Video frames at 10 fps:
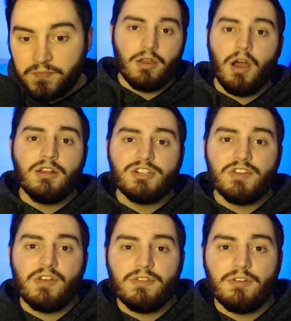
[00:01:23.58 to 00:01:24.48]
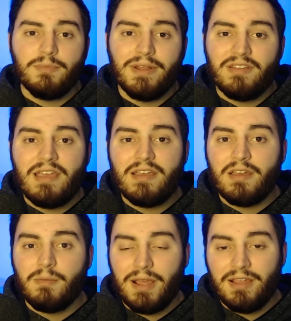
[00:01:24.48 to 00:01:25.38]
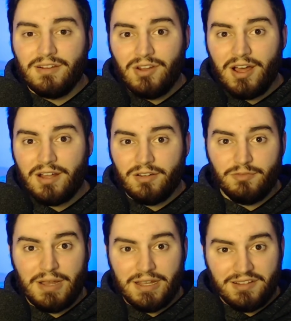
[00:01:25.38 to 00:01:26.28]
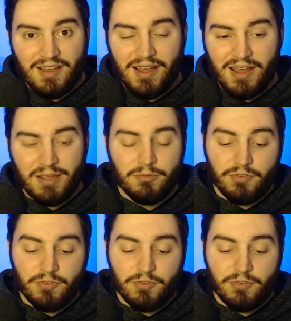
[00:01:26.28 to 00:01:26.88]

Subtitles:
College has also been taking up a lot of my time.